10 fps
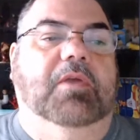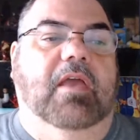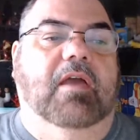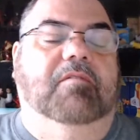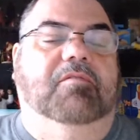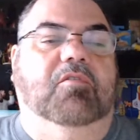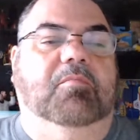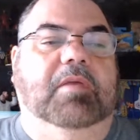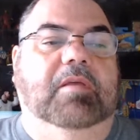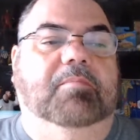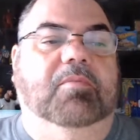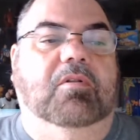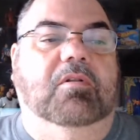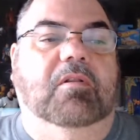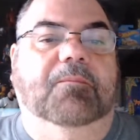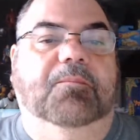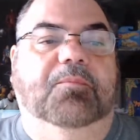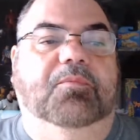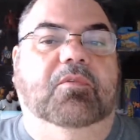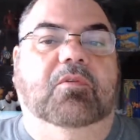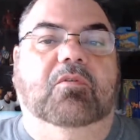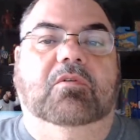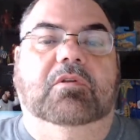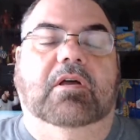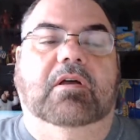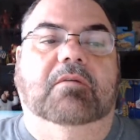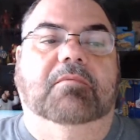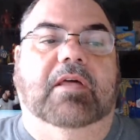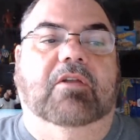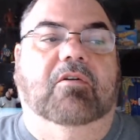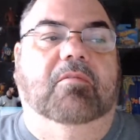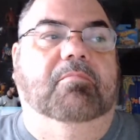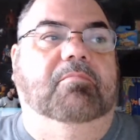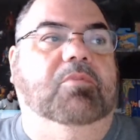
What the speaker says: after people that are